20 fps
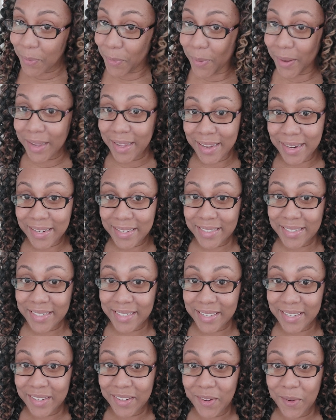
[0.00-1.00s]
What?
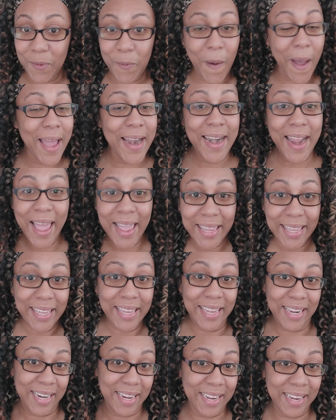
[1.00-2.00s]
Why not
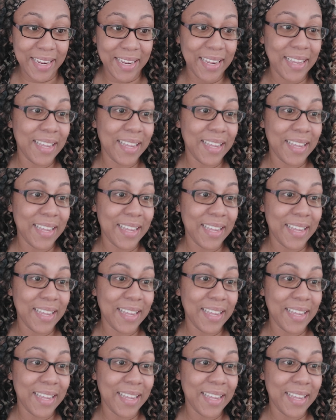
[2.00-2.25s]
eat it?